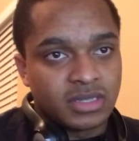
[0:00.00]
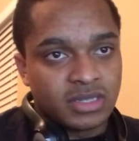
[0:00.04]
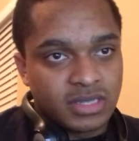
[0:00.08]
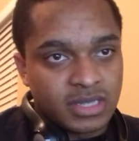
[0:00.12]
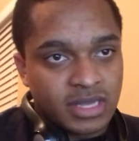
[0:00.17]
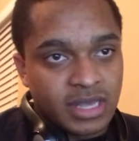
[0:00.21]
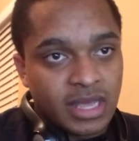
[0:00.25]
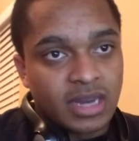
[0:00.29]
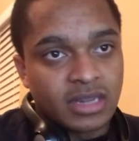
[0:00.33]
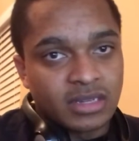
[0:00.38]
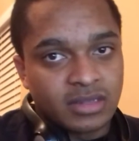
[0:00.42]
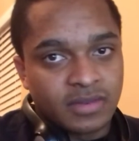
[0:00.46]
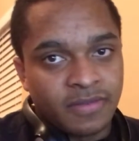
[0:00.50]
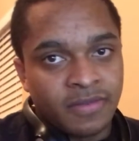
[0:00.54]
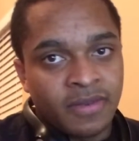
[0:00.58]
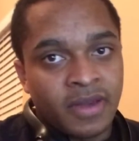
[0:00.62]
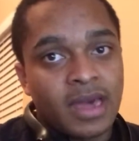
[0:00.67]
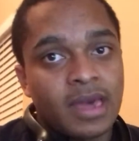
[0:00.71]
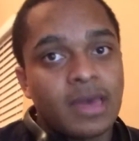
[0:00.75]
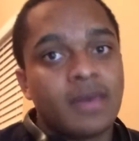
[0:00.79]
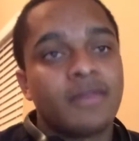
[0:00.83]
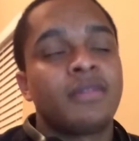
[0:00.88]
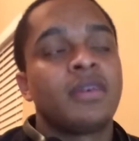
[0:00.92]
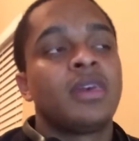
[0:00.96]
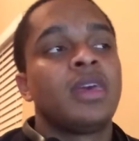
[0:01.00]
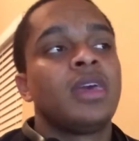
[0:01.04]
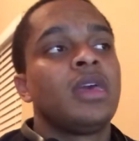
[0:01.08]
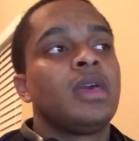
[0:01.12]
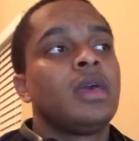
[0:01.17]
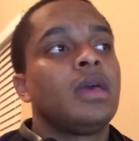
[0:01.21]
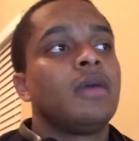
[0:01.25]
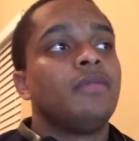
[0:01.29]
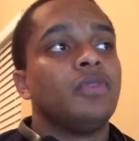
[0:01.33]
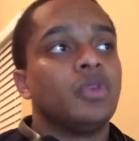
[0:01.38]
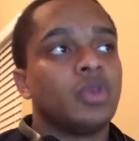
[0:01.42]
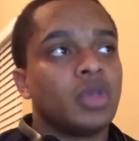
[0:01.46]
to 5.
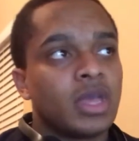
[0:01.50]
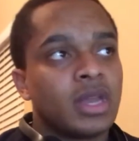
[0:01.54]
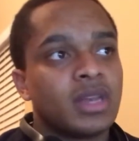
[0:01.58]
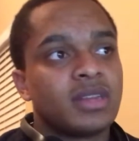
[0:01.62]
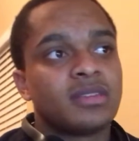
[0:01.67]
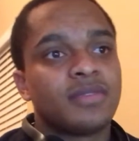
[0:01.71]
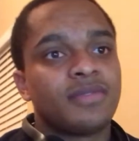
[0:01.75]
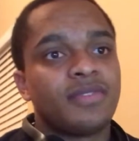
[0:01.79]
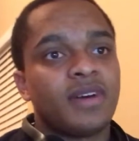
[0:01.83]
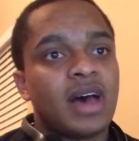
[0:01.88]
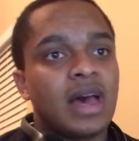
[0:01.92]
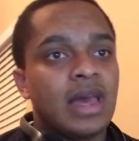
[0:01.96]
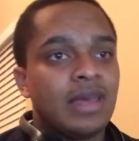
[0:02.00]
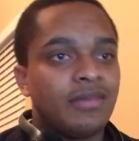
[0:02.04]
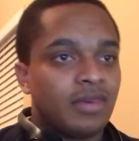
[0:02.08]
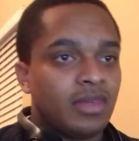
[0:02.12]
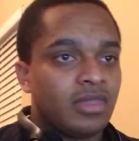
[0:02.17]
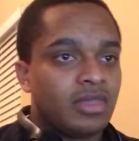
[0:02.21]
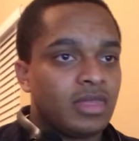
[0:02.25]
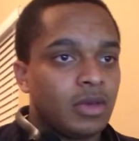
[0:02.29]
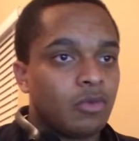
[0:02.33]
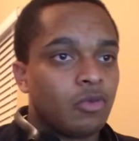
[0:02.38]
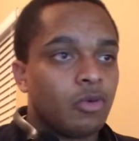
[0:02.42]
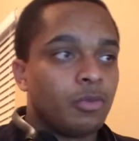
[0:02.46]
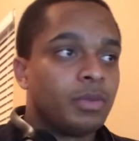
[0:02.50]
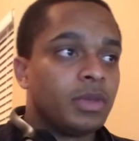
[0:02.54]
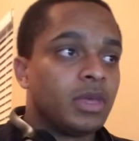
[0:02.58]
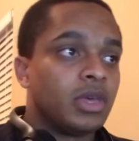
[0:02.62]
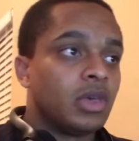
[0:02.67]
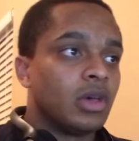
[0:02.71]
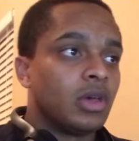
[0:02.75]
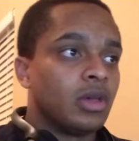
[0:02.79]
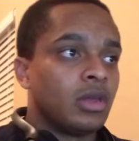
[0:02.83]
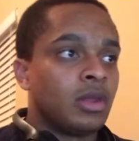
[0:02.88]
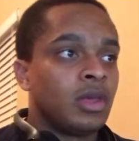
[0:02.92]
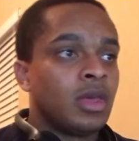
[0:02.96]
If you can get it to 5, I think we'll be
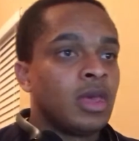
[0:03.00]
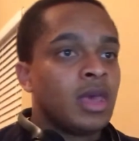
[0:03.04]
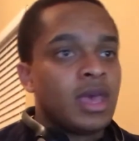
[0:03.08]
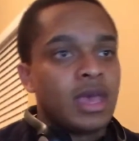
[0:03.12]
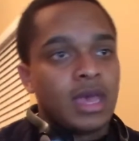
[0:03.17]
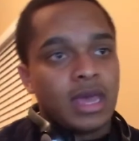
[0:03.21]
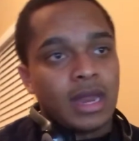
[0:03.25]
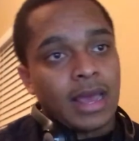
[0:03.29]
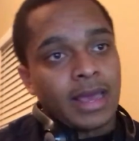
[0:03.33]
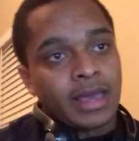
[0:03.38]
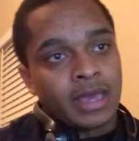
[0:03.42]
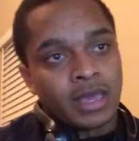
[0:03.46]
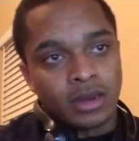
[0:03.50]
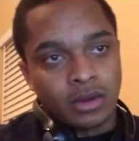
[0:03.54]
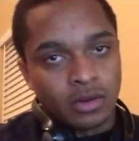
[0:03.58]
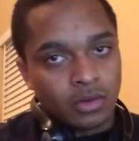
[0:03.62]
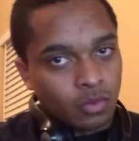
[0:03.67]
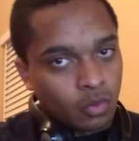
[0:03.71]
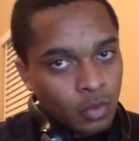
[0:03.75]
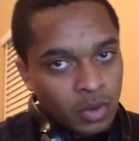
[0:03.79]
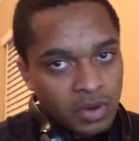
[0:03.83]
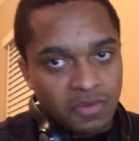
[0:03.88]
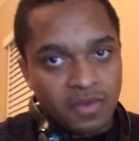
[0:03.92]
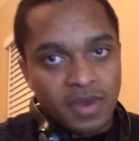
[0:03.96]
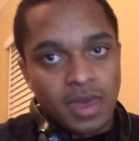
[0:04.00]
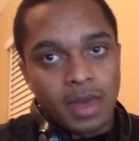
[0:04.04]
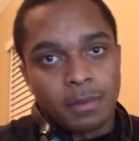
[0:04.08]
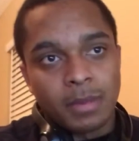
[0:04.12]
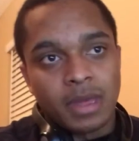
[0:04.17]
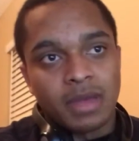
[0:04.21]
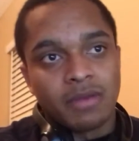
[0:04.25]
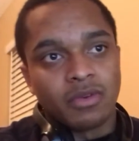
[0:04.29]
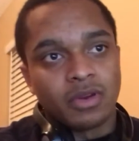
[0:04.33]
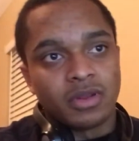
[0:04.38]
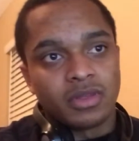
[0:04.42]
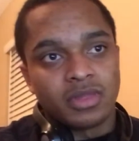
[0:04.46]
good, and I can revamp
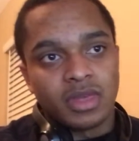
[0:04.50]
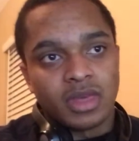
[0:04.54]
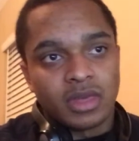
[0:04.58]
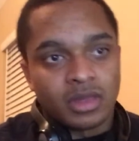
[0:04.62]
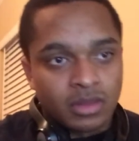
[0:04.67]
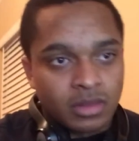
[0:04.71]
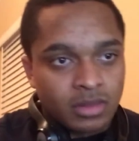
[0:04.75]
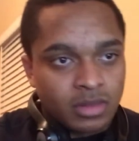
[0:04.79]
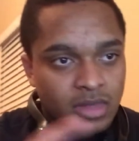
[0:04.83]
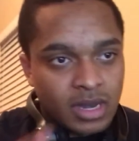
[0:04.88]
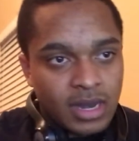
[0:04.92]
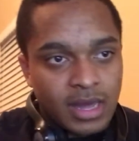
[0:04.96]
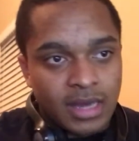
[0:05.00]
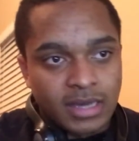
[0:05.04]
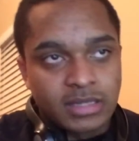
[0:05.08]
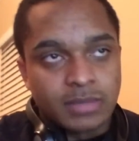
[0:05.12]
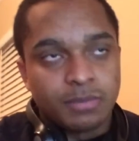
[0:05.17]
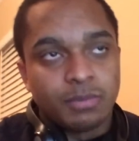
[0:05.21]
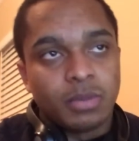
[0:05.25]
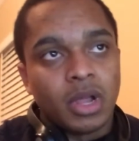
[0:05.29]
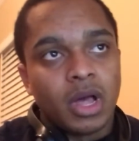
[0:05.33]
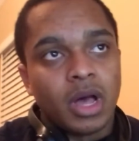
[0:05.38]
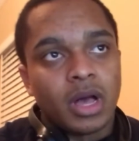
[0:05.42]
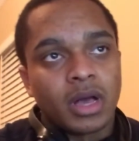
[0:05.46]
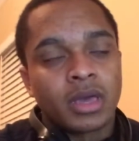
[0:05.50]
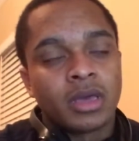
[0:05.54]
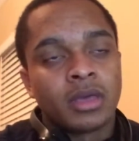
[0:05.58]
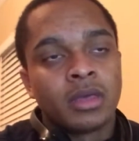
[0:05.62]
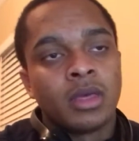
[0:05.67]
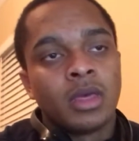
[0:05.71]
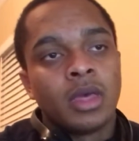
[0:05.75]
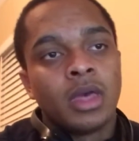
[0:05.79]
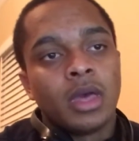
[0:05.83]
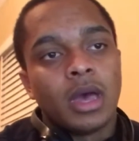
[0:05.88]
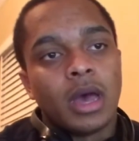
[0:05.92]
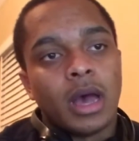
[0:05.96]
everything the next block.
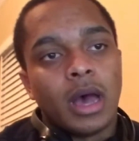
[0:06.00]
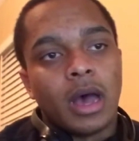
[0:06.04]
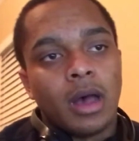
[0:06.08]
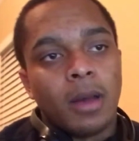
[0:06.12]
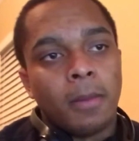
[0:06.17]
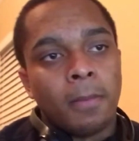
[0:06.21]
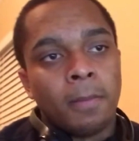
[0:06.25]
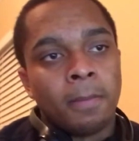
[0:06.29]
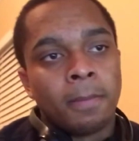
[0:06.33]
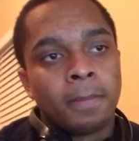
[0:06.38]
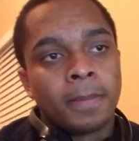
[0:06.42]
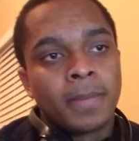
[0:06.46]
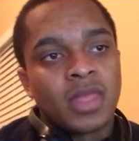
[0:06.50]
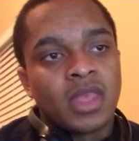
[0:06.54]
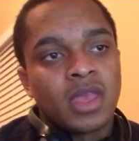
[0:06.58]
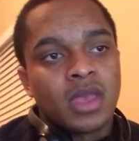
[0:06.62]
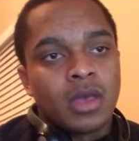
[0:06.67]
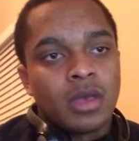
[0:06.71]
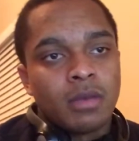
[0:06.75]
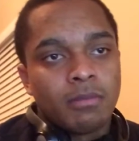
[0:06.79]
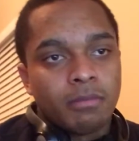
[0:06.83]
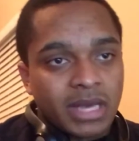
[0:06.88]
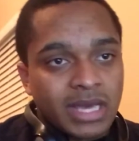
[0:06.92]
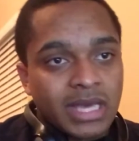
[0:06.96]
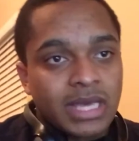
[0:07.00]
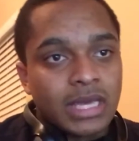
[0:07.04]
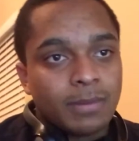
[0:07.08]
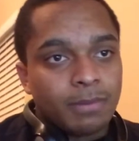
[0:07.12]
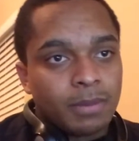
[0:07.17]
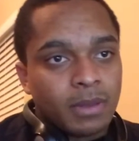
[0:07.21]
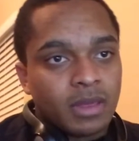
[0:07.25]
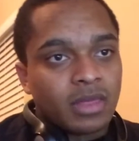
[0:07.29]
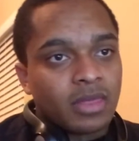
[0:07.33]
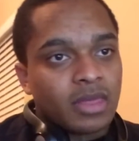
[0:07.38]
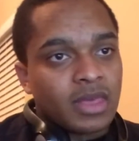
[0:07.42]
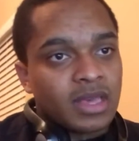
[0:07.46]
But
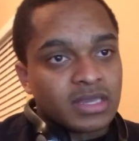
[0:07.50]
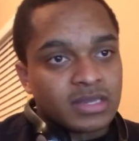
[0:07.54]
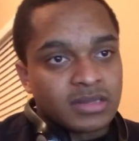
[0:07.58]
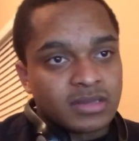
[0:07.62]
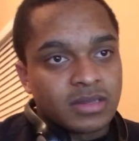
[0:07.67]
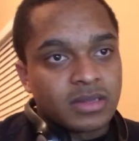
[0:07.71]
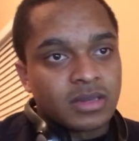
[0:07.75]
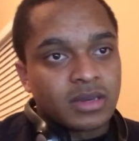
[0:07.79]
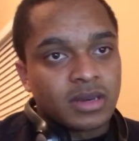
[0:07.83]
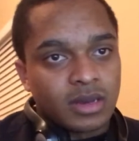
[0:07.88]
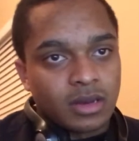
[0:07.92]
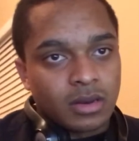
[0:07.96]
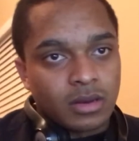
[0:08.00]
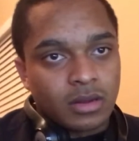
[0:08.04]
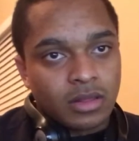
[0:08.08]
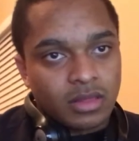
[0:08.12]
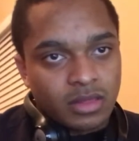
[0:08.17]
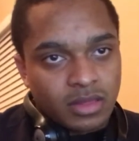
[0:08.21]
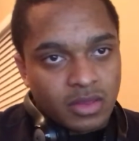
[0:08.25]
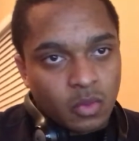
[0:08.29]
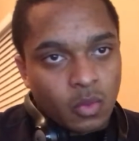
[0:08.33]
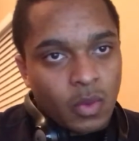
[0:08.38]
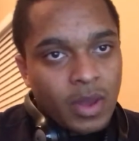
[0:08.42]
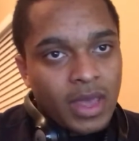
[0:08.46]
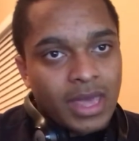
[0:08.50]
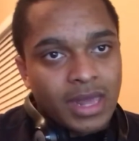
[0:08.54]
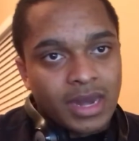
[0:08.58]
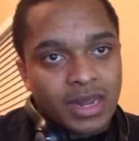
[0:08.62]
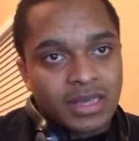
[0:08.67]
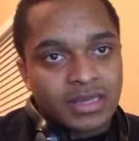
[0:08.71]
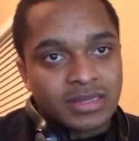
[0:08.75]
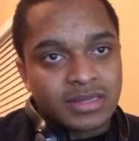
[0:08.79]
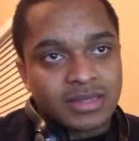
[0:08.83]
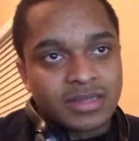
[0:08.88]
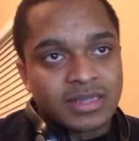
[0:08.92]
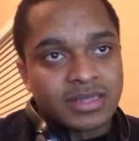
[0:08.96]
keeping this the way it
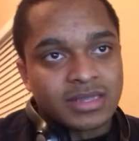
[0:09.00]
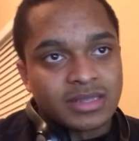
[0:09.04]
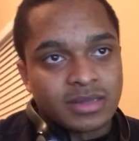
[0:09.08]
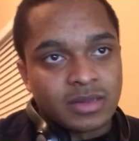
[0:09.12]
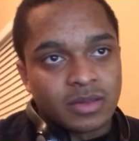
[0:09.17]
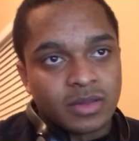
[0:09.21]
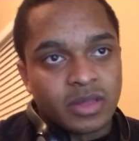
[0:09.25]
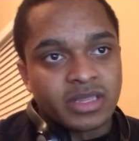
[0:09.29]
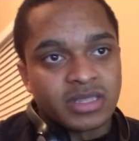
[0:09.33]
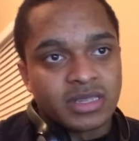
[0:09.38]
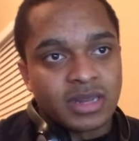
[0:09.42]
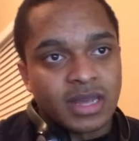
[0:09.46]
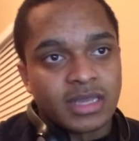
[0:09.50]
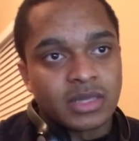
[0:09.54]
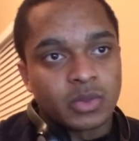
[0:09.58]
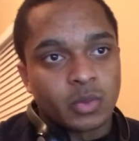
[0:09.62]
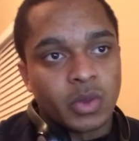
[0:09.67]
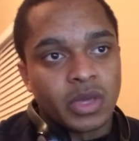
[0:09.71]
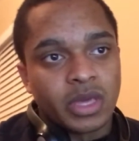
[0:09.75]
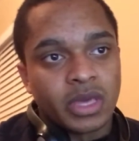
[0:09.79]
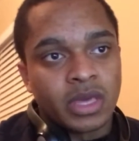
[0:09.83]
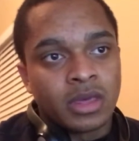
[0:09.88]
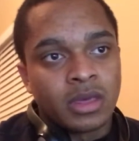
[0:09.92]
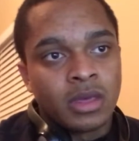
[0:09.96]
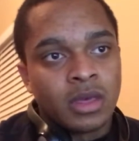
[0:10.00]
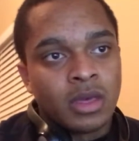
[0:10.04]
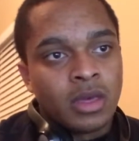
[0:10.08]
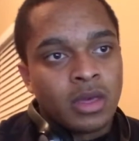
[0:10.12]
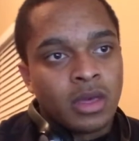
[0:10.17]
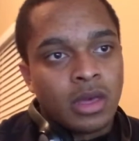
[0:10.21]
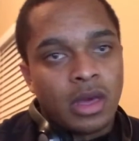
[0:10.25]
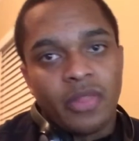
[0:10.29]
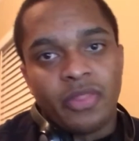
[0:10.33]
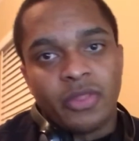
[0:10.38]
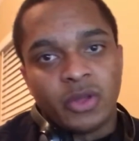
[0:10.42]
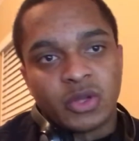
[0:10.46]
is this next week,
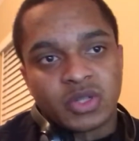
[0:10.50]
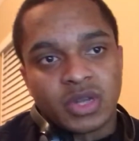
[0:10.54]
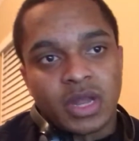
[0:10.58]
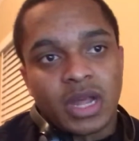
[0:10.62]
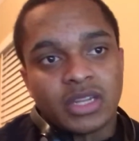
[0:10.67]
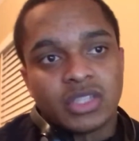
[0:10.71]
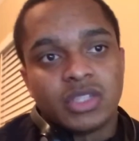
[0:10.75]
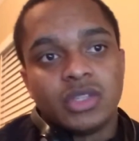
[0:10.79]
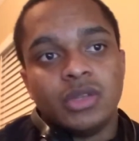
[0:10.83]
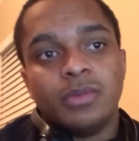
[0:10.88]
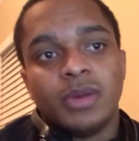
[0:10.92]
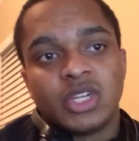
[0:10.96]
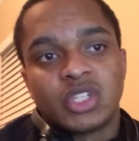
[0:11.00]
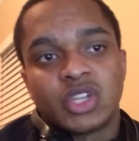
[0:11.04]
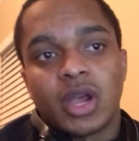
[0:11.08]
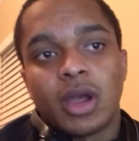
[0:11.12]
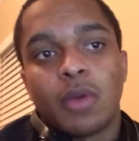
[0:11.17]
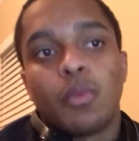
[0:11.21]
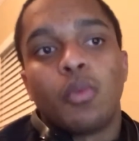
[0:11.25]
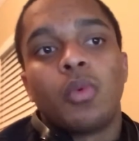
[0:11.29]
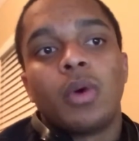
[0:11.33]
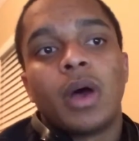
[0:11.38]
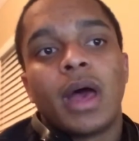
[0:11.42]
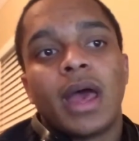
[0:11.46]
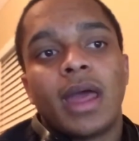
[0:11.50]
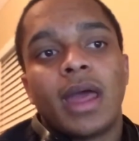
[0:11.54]
there's not too much I